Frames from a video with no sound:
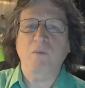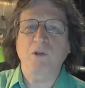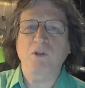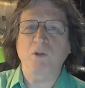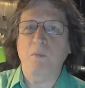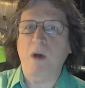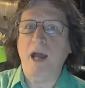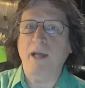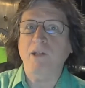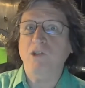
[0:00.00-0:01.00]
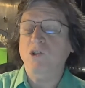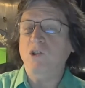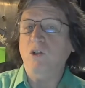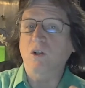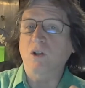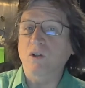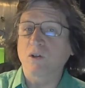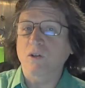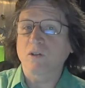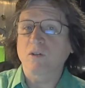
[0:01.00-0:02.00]
but your mind is still
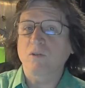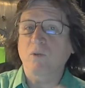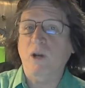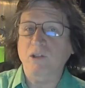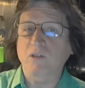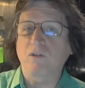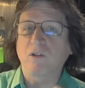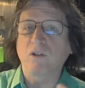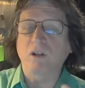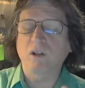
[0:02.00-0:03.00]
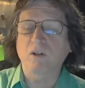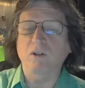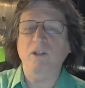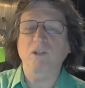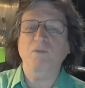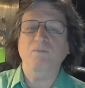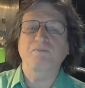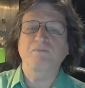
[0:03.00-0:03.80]
alert. Restful alertness.